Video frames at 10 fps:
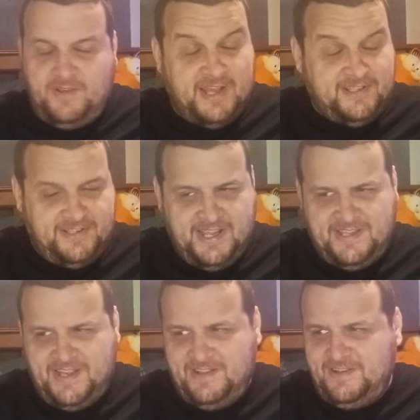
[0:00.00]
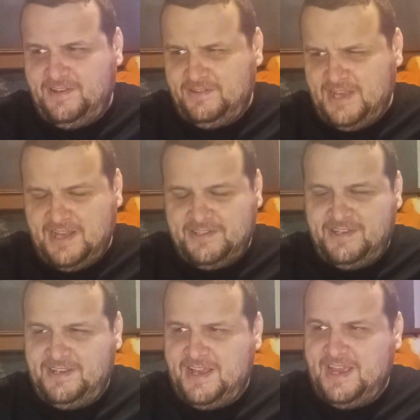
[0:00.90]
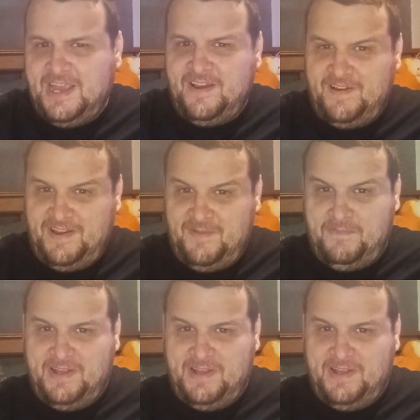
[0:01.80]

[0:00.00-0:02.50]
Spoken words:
as she chased it, how she got angry,